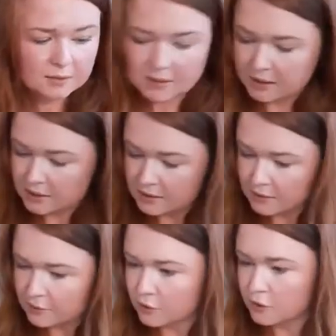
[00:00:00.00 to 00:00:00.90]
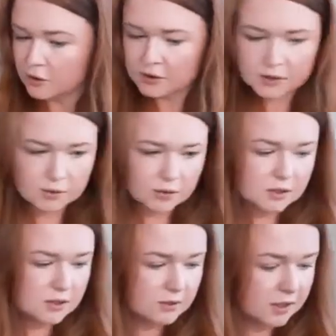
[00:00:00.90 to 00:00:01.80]
And of course you
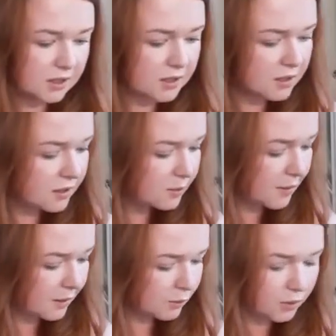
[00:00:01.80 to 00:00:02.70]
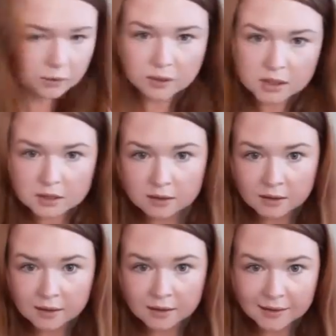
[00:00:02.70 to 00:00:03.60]
also need the black wool, which
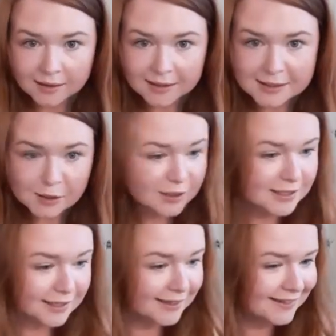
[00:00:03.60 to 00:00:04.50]
is not here.